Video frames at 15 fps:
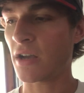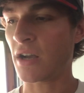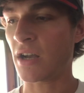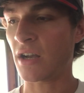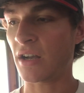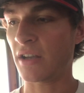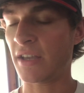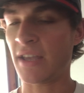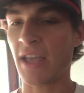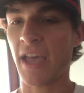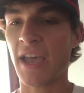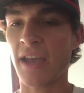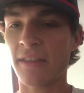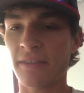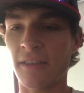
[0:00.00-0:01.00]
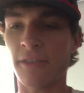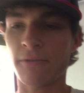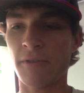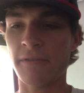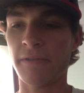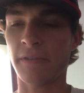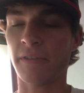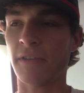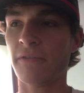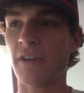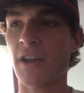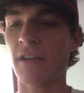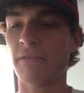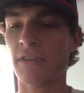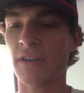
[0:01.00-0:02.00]
It had the
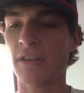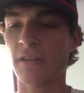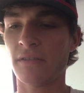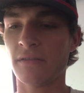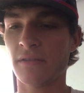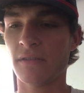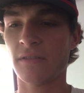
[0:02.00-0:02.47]
355 in it.